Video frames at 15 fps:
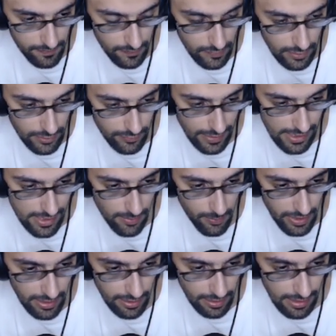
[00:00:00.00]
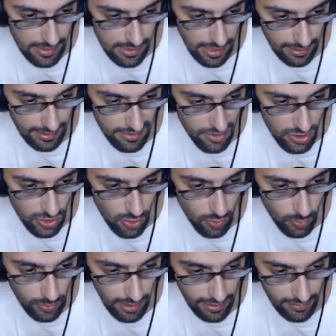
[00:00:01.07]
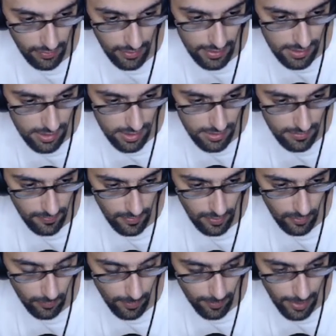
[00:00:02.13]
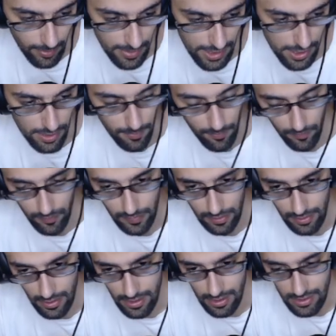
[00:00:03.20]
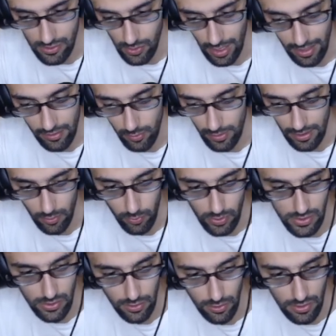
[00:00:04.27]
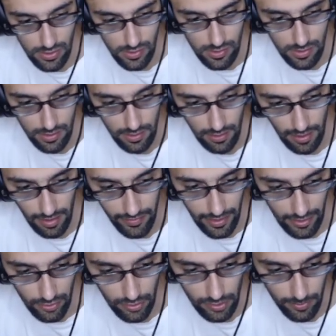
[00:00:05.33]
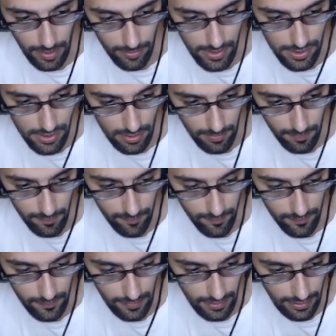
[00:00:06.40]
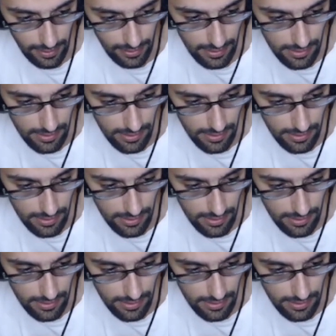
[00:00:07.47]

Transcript: Reason being is I can just go like this with my bishop. So either way, it was a loss. And then he took my bishop, and